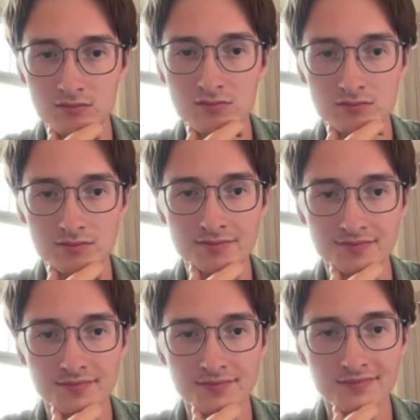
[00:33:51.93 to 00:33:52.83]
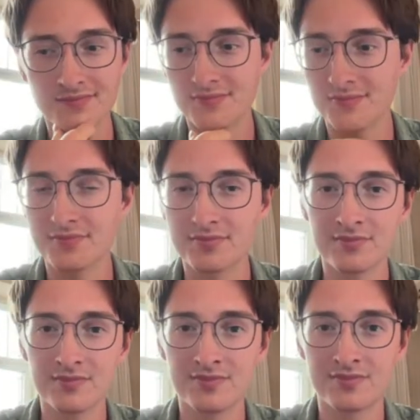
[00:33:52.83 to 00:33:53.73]
By LPing into
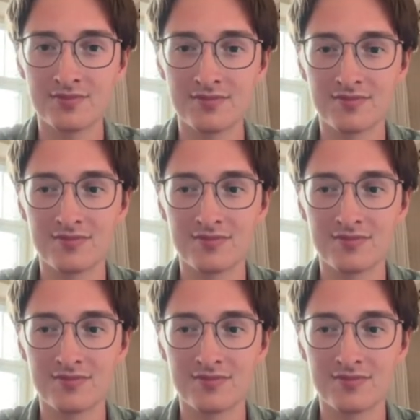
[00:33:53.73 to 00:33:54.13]
HawkFi, you're